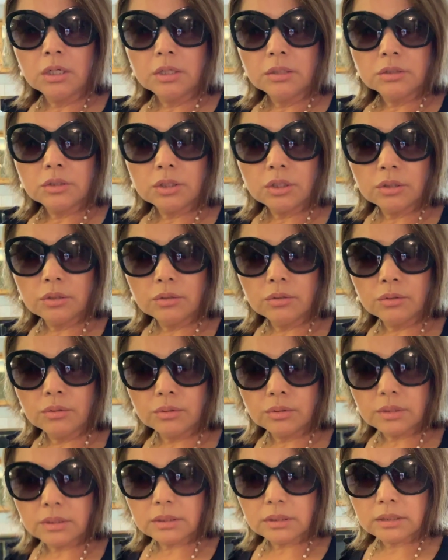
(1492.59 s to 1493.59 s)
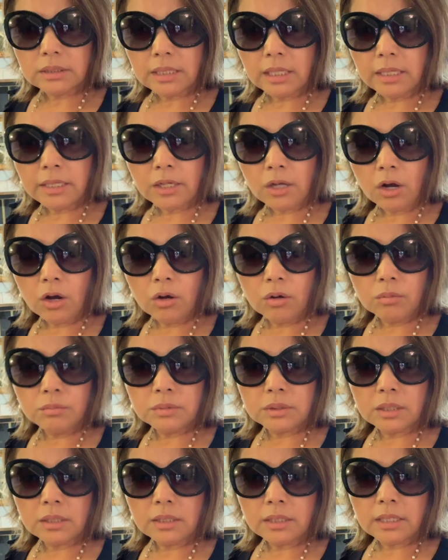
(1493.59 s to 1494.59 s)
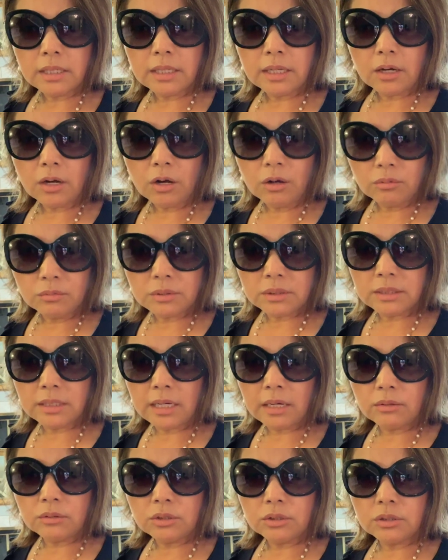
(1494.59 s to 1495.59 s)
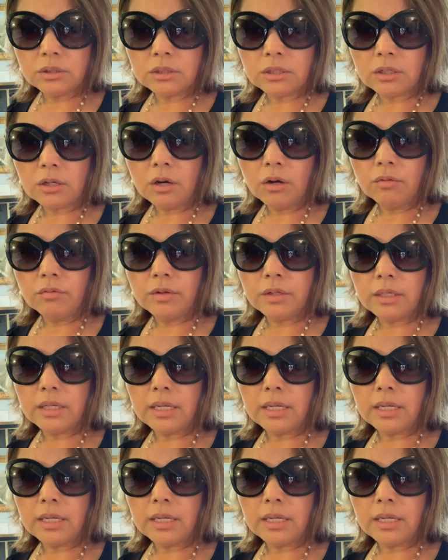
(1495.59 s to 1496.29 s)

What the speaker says: to selling homes and looking at homes now during the COVID